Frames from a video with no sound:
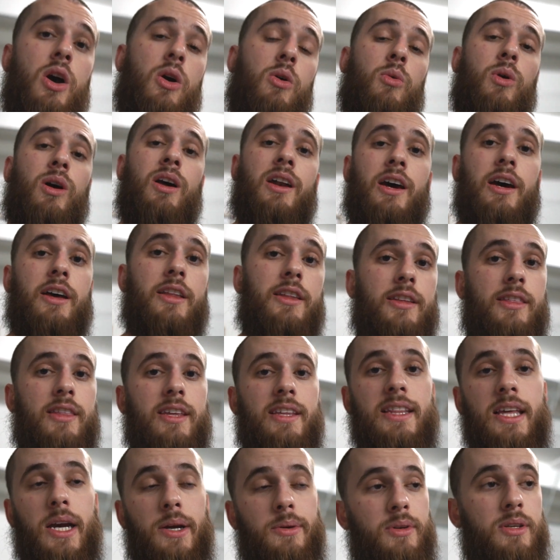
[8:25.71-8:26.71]
One other
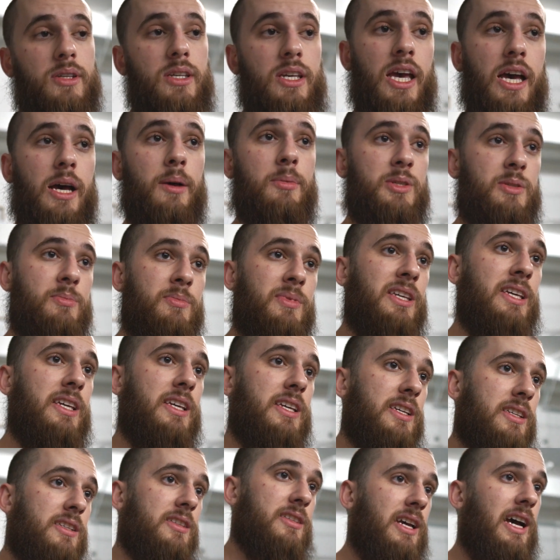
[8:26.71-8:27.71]
thing that really helps me
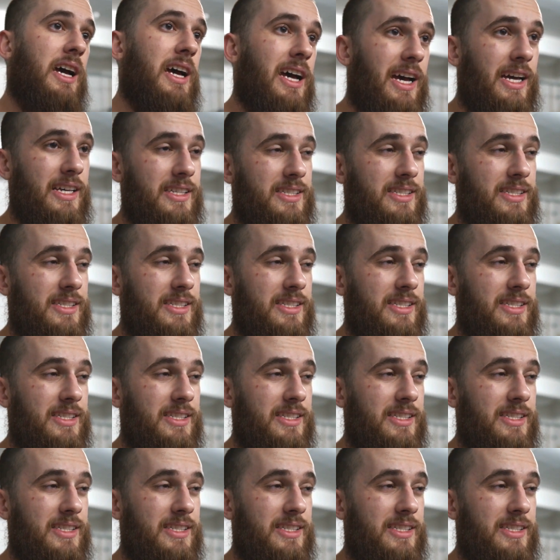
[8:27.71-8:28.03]
is I